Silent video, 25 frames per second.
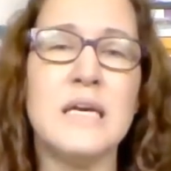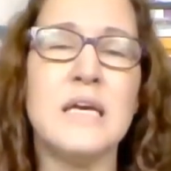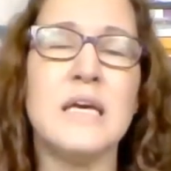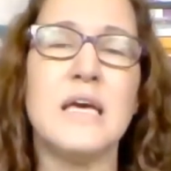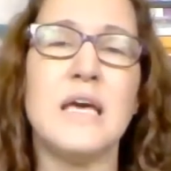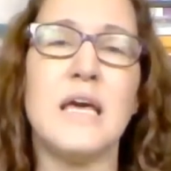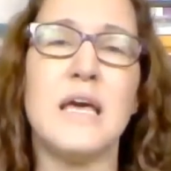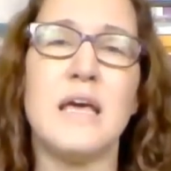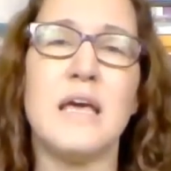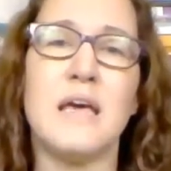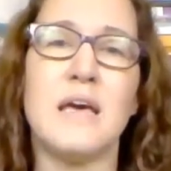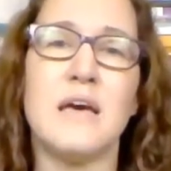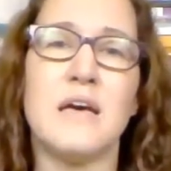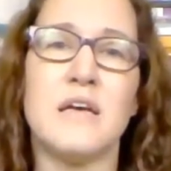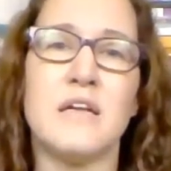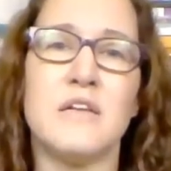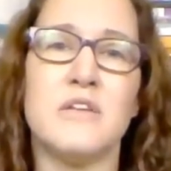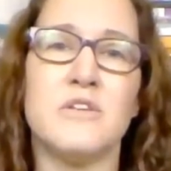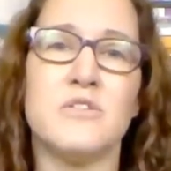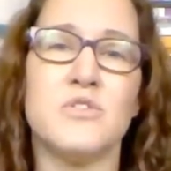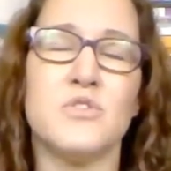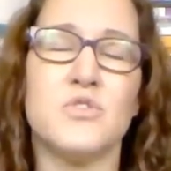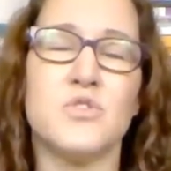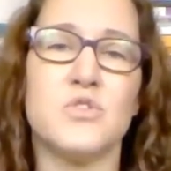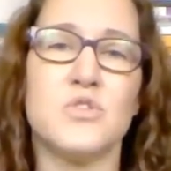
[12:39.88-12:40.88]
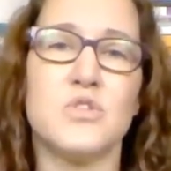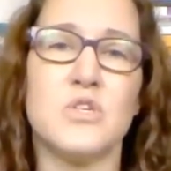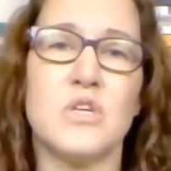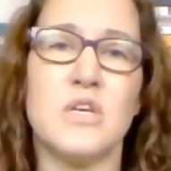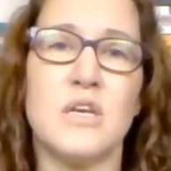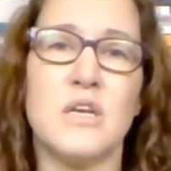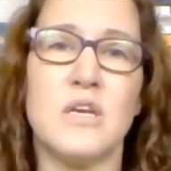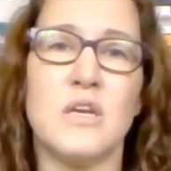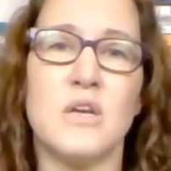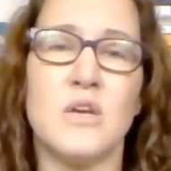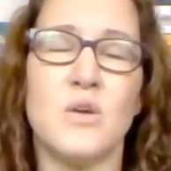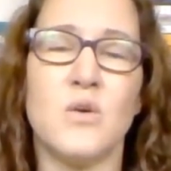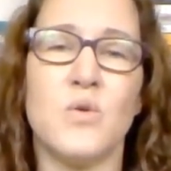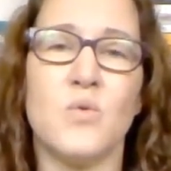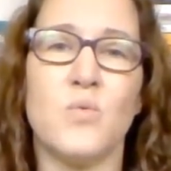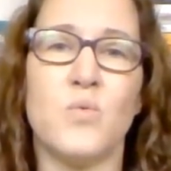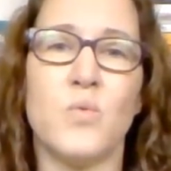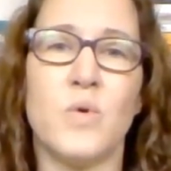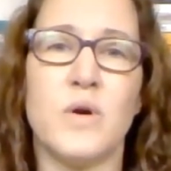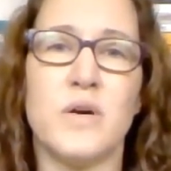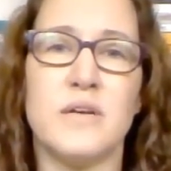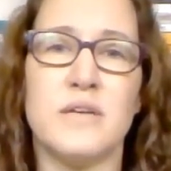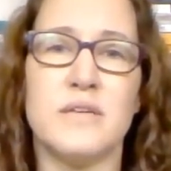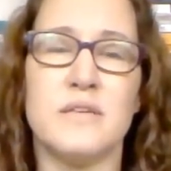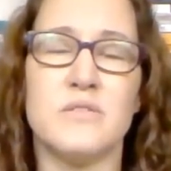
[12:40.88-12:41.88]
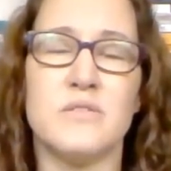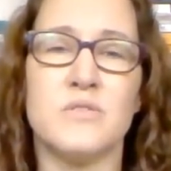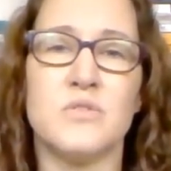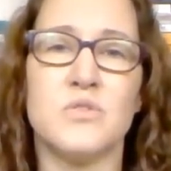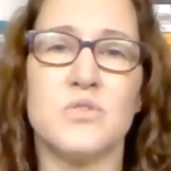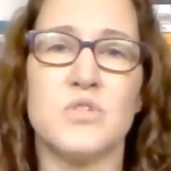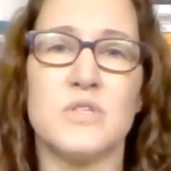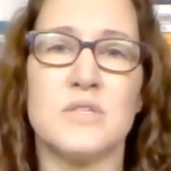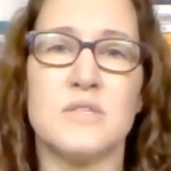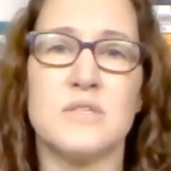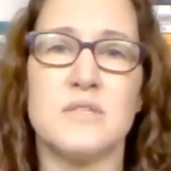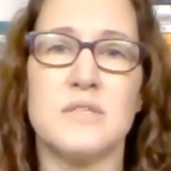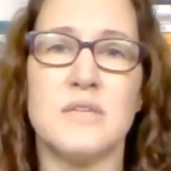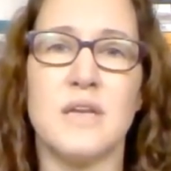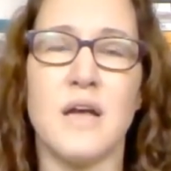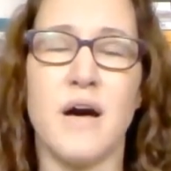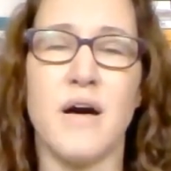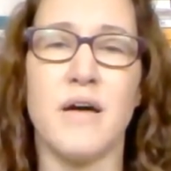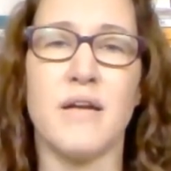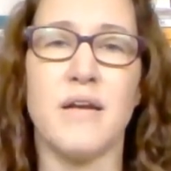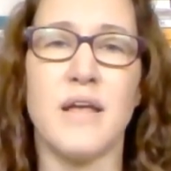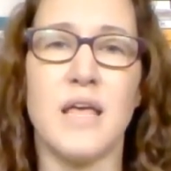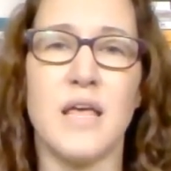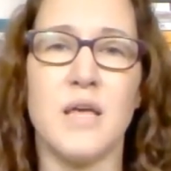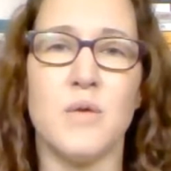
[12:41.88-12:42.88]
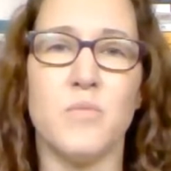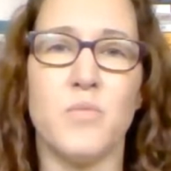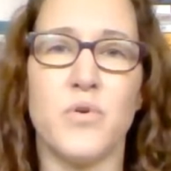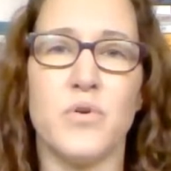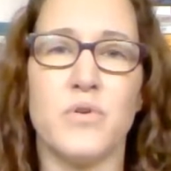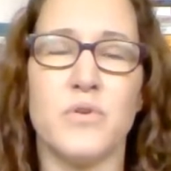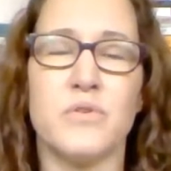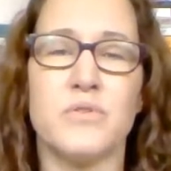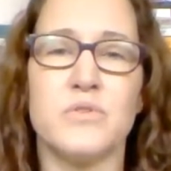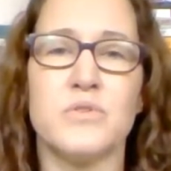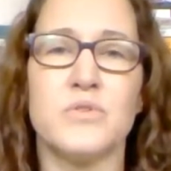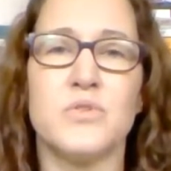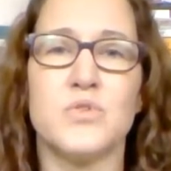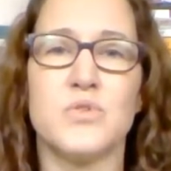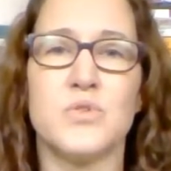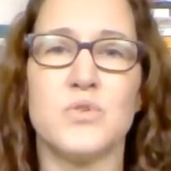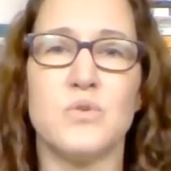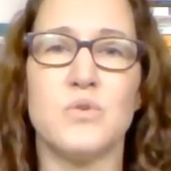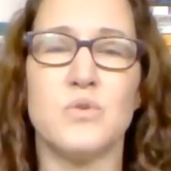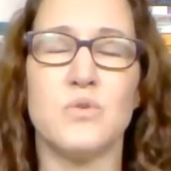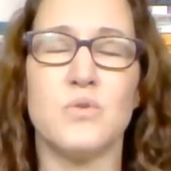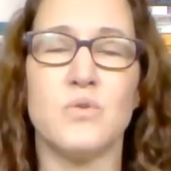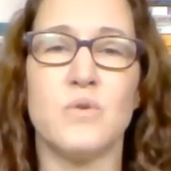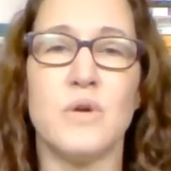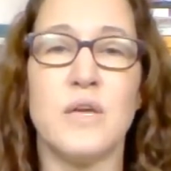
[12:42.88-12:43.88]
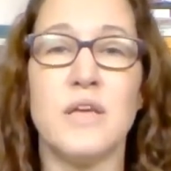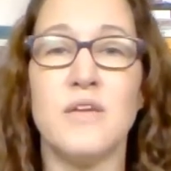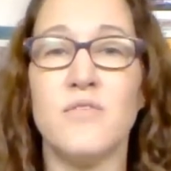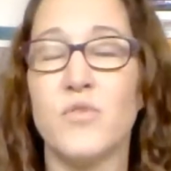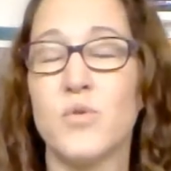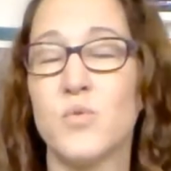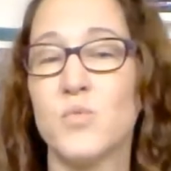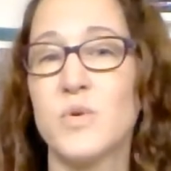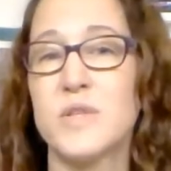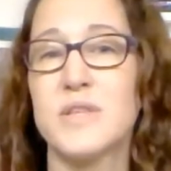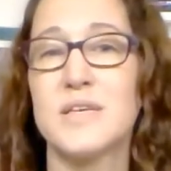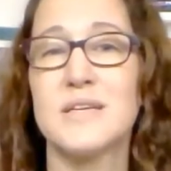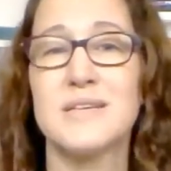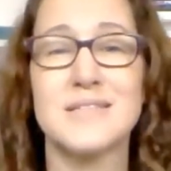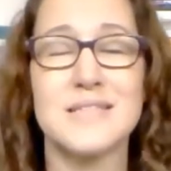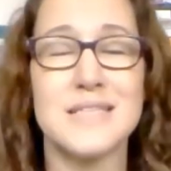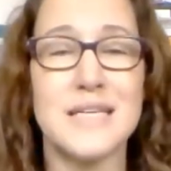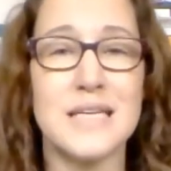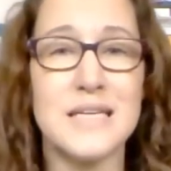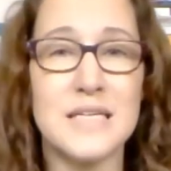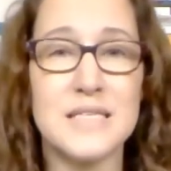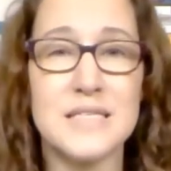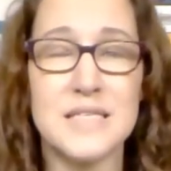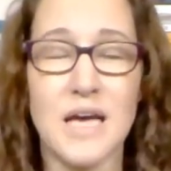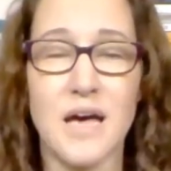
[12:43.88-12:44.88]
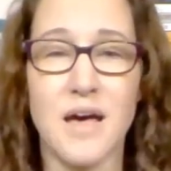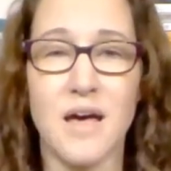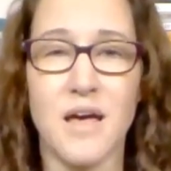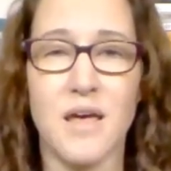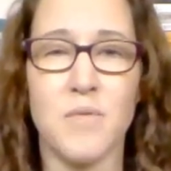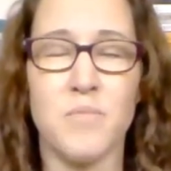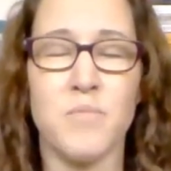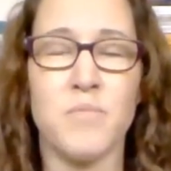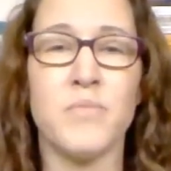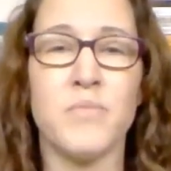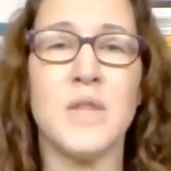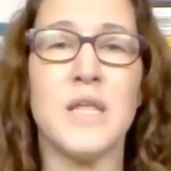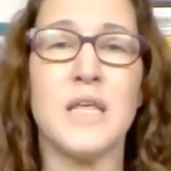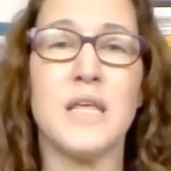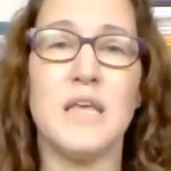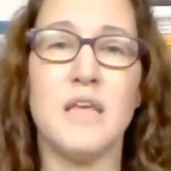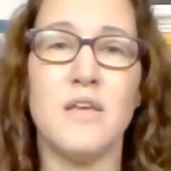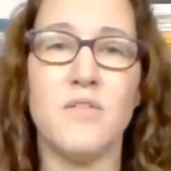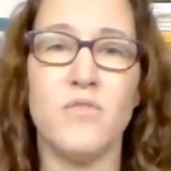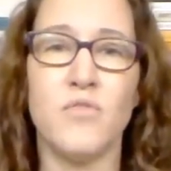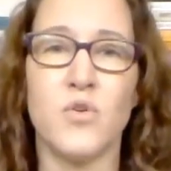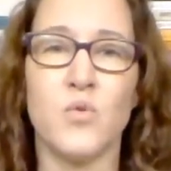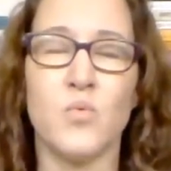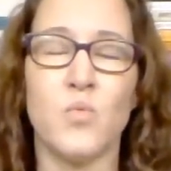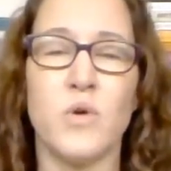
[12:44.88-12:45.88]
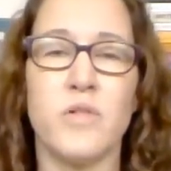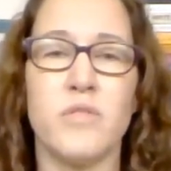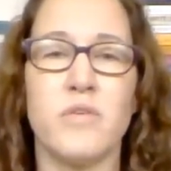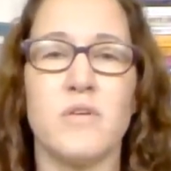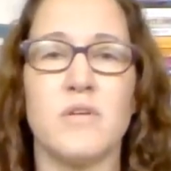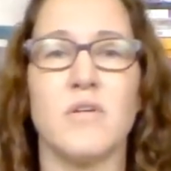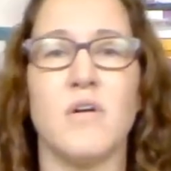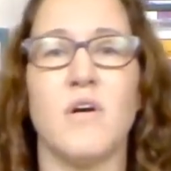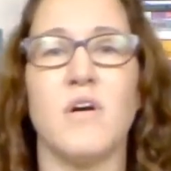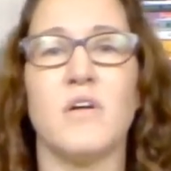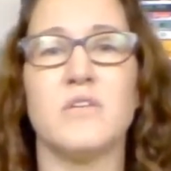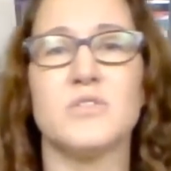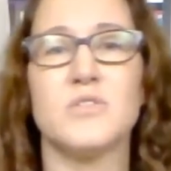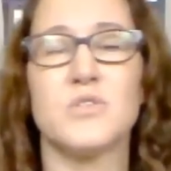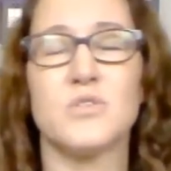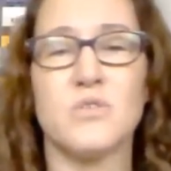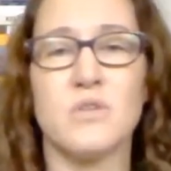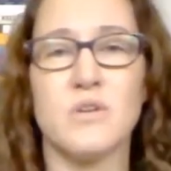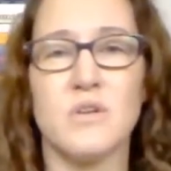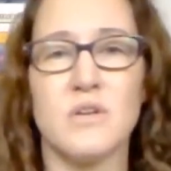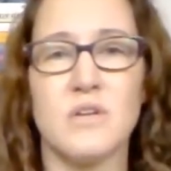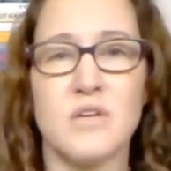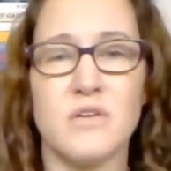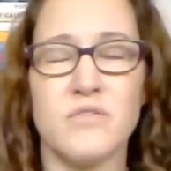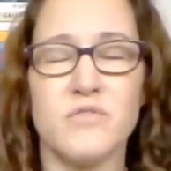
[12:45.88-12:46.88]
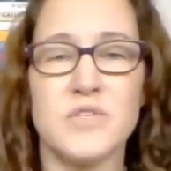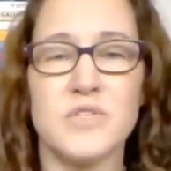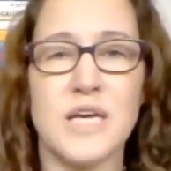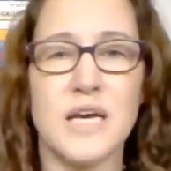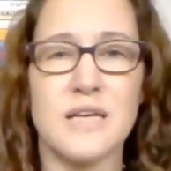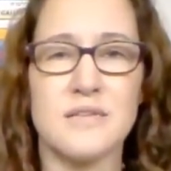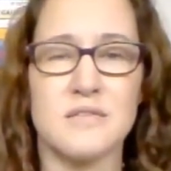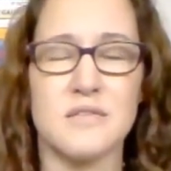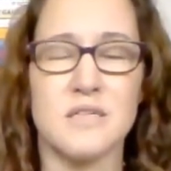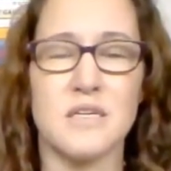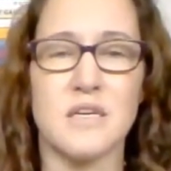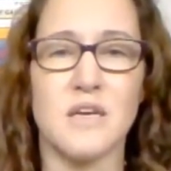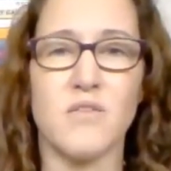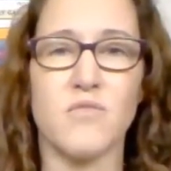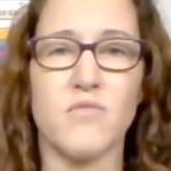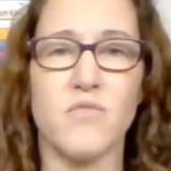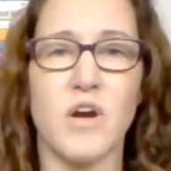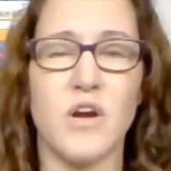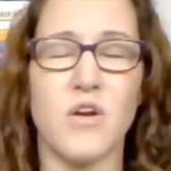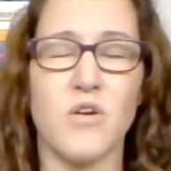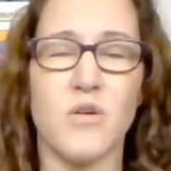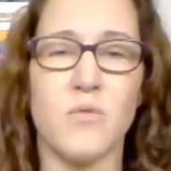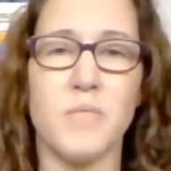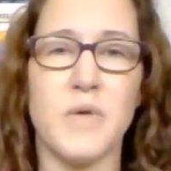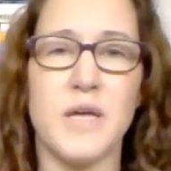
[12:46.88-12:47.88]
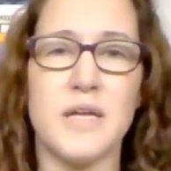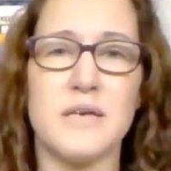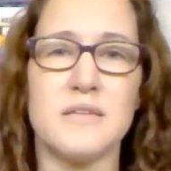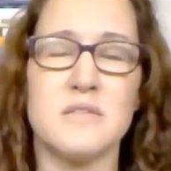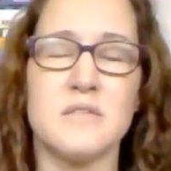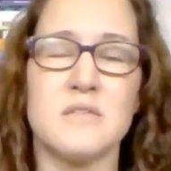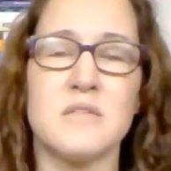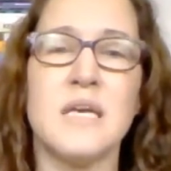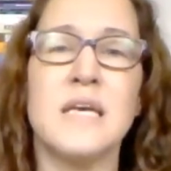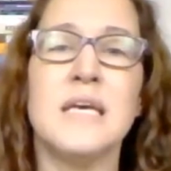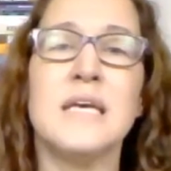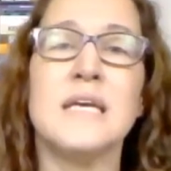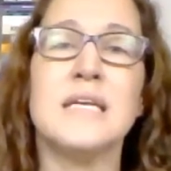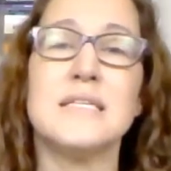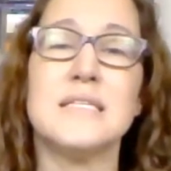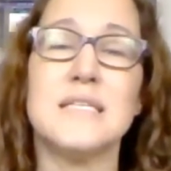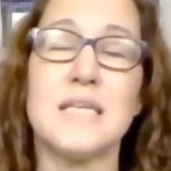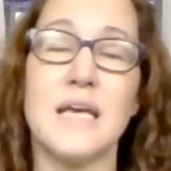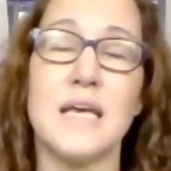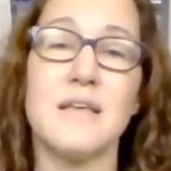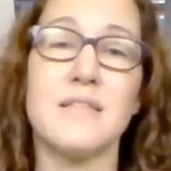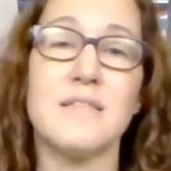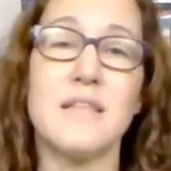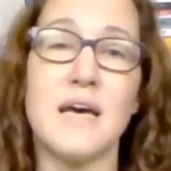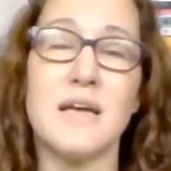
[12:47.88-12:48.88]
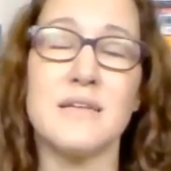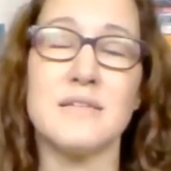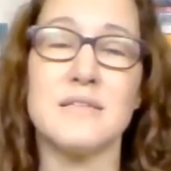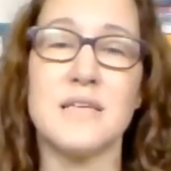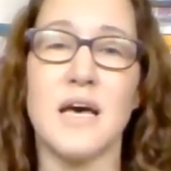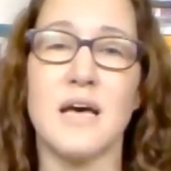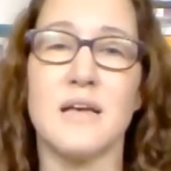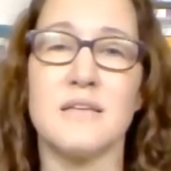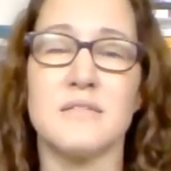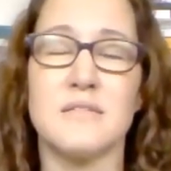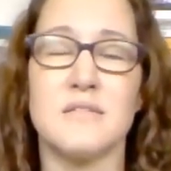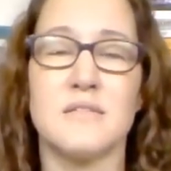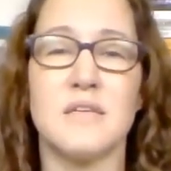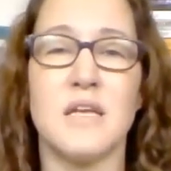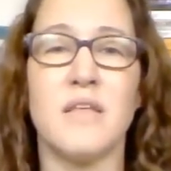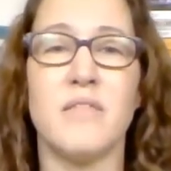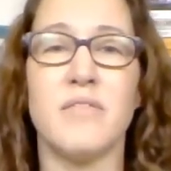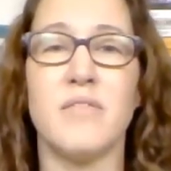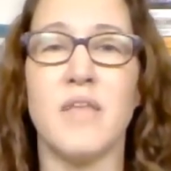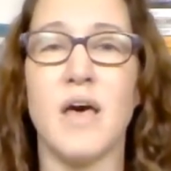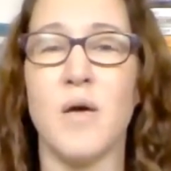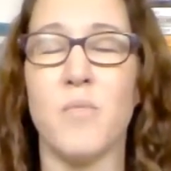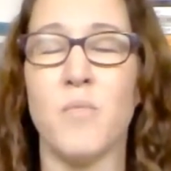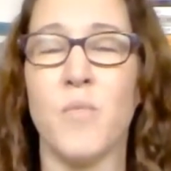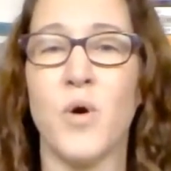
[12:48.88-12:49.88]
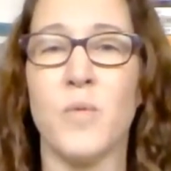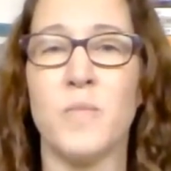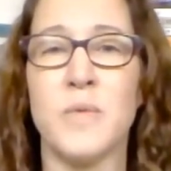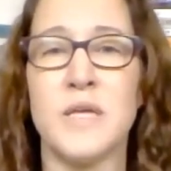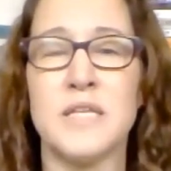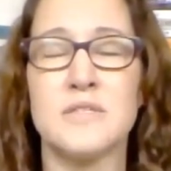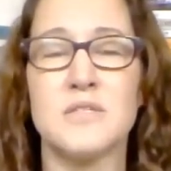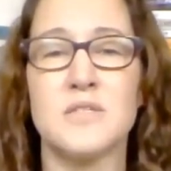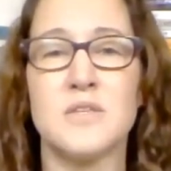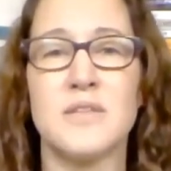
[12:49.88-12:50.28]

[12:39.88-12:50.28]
and she was just not able to, even with extended time, even with an alternative testing environment, take that test in that moment.